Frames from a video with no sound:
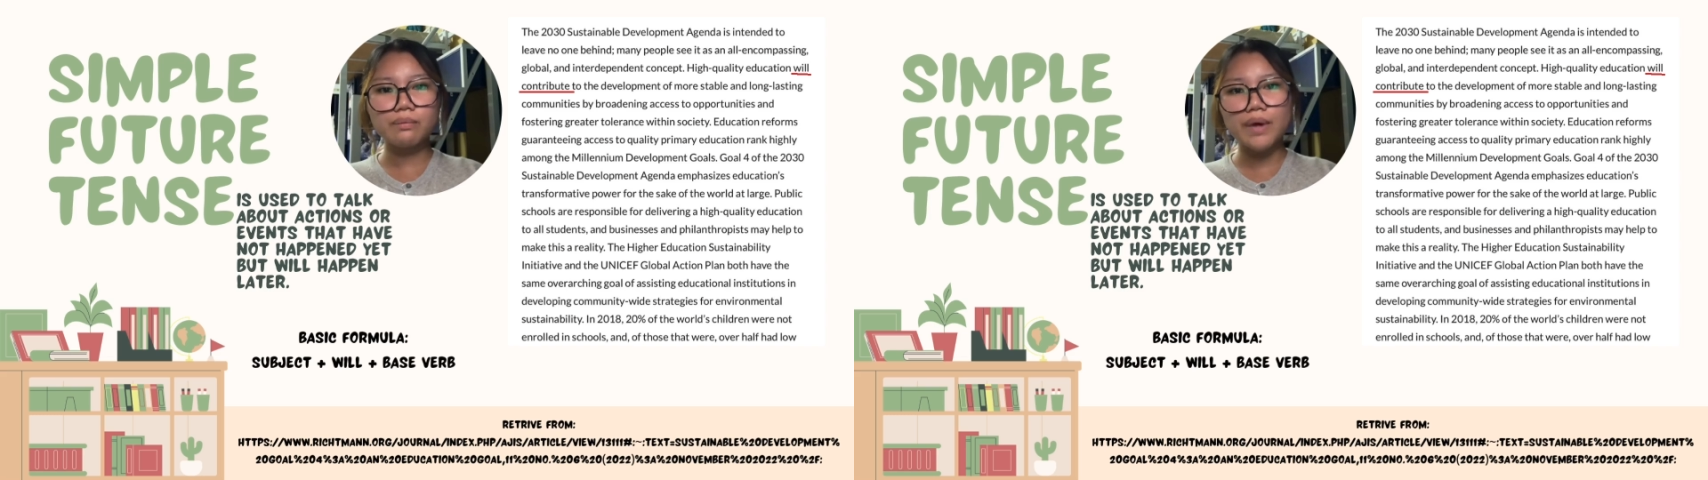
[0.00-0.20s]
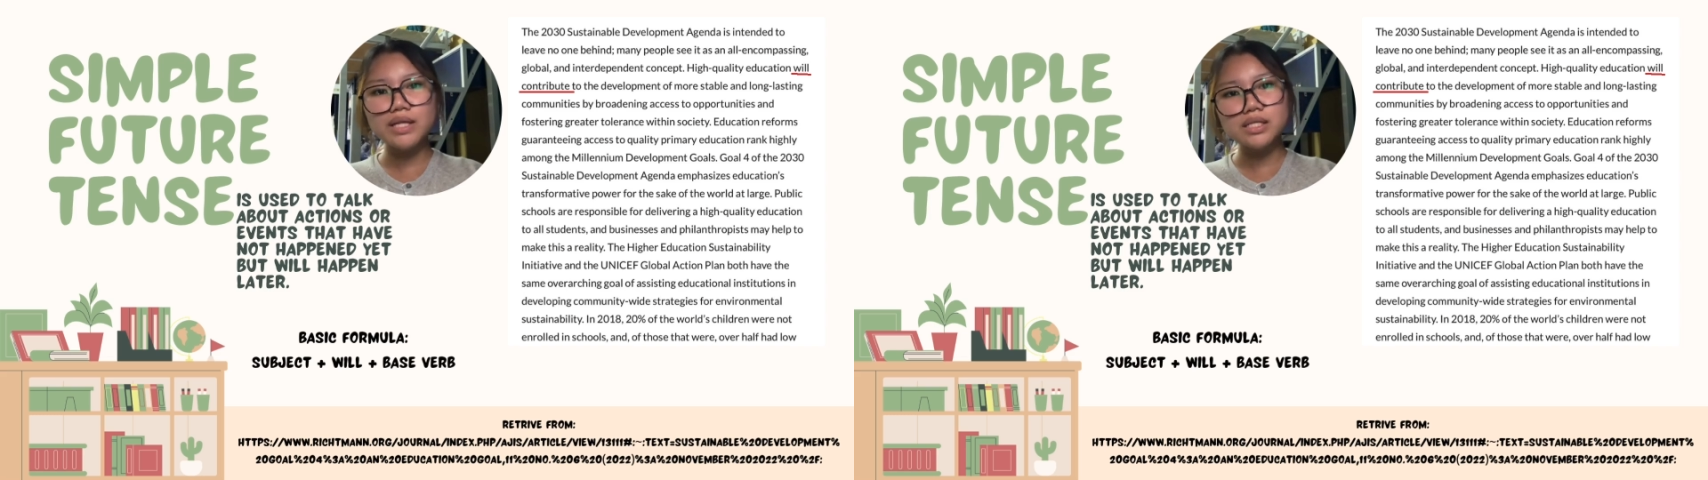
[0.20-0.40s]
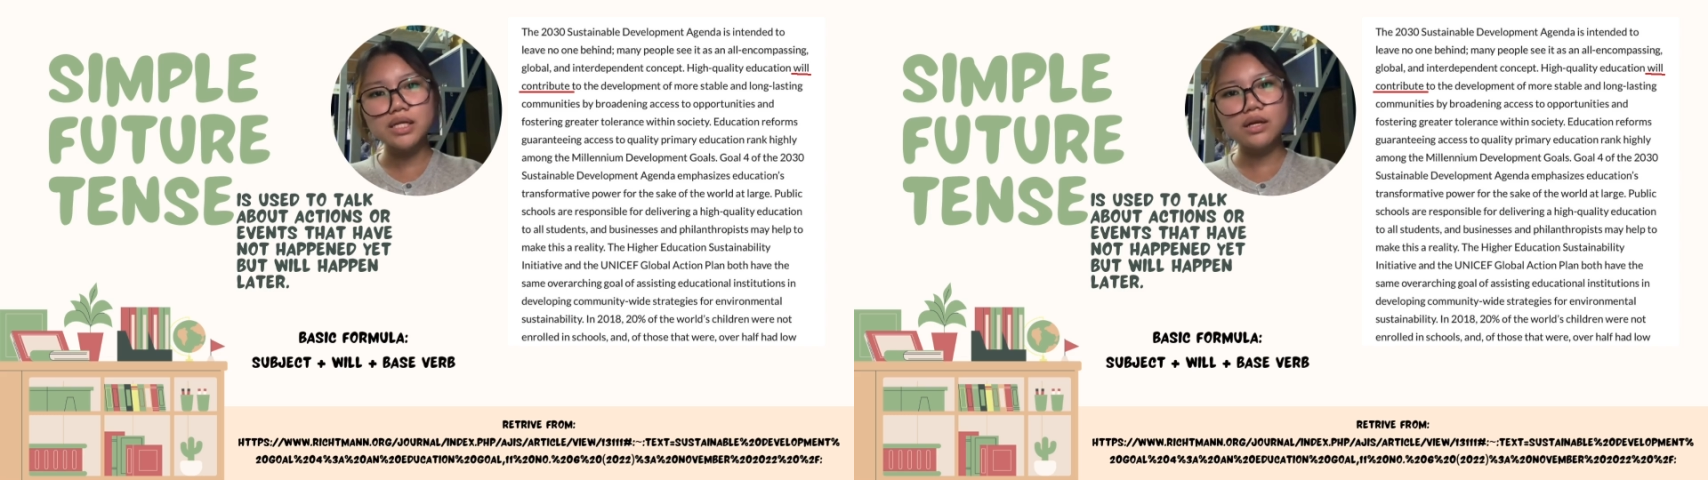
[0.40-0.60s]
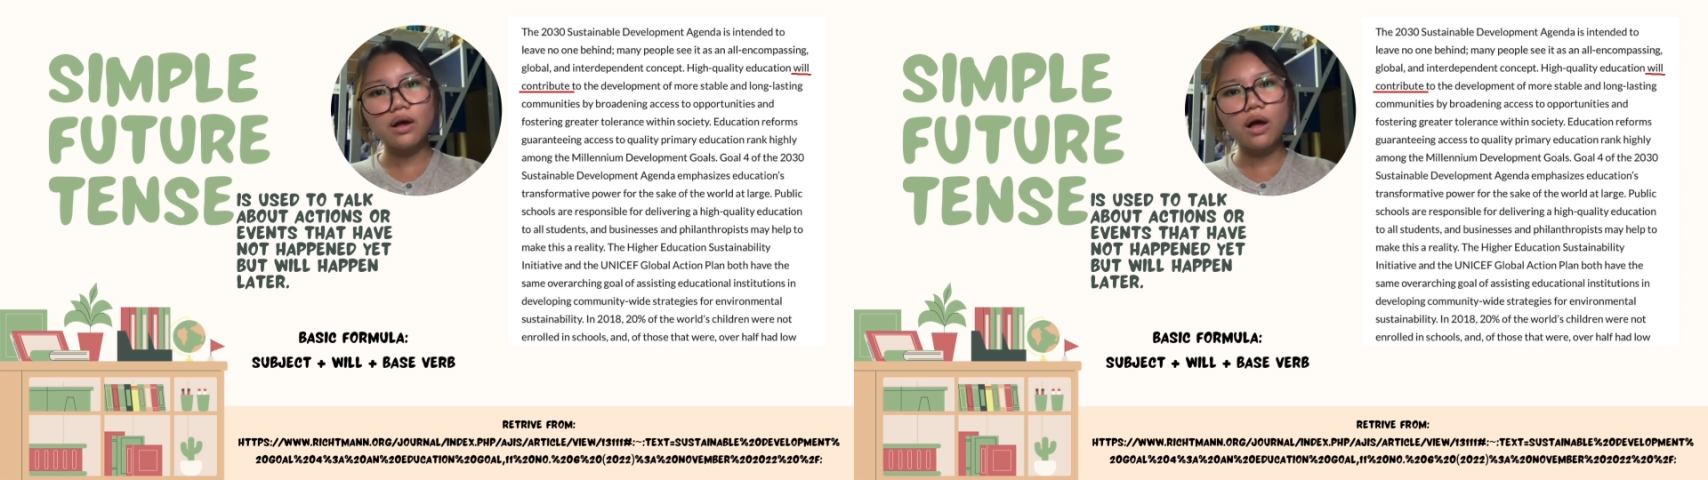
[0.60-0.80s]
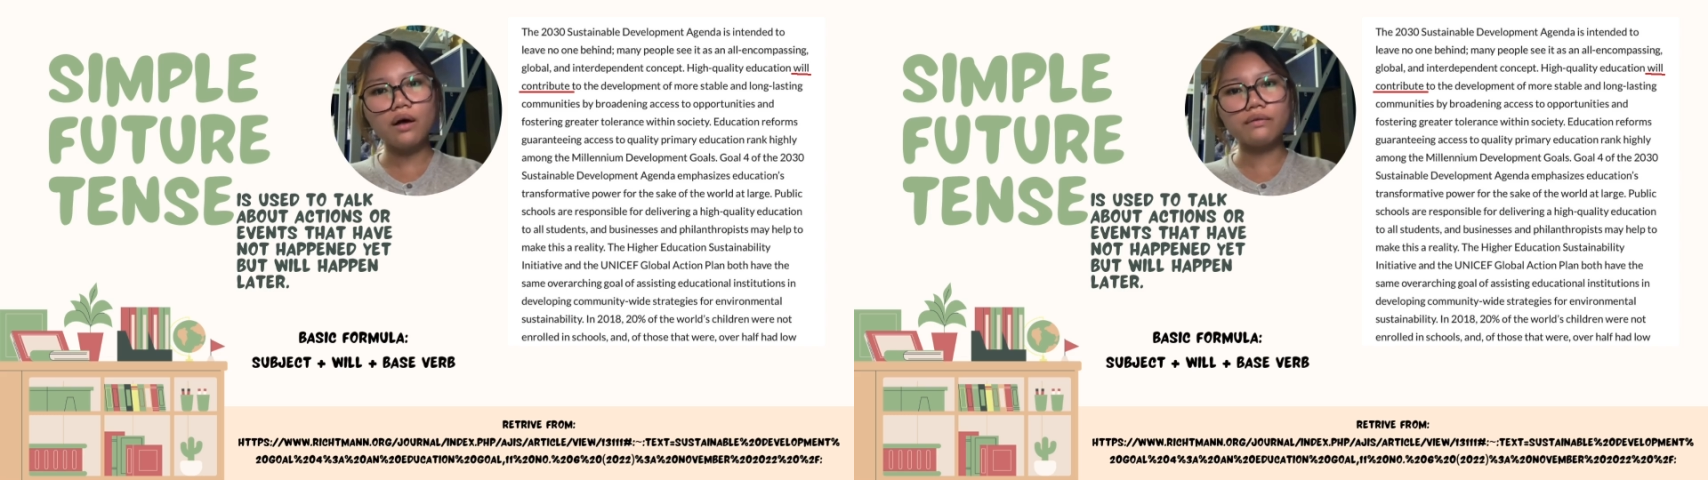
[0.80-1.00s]
basic
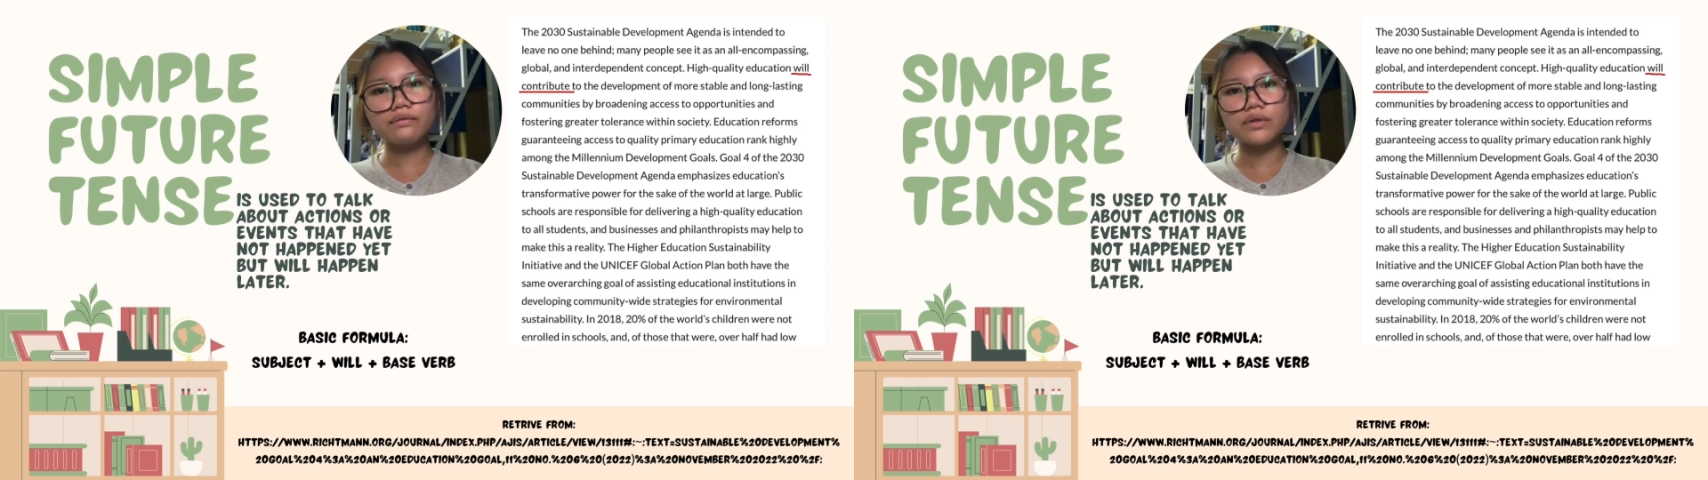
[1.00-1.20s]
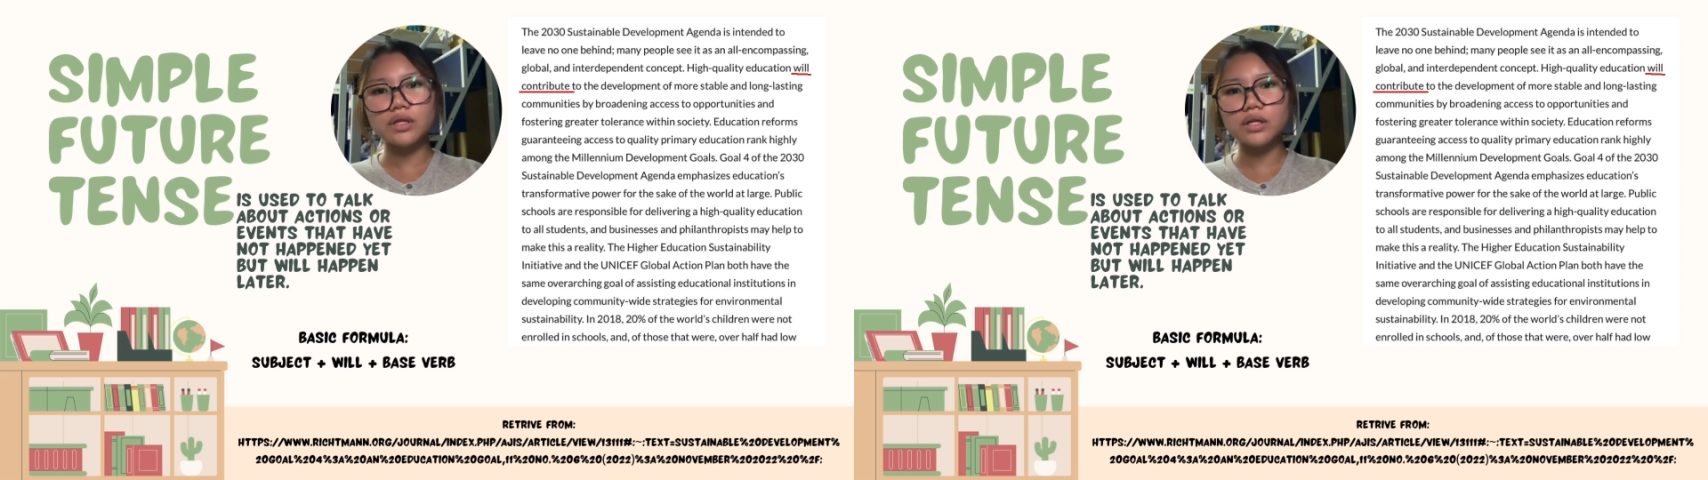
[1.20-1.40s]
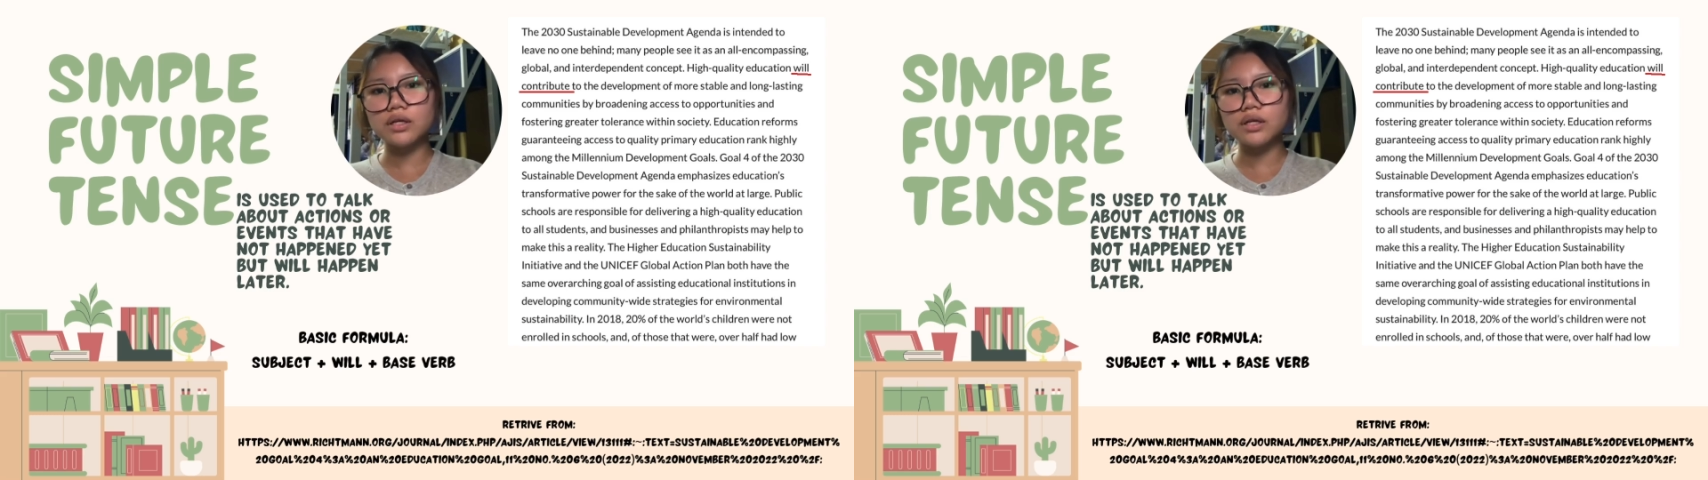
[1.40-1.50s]
of the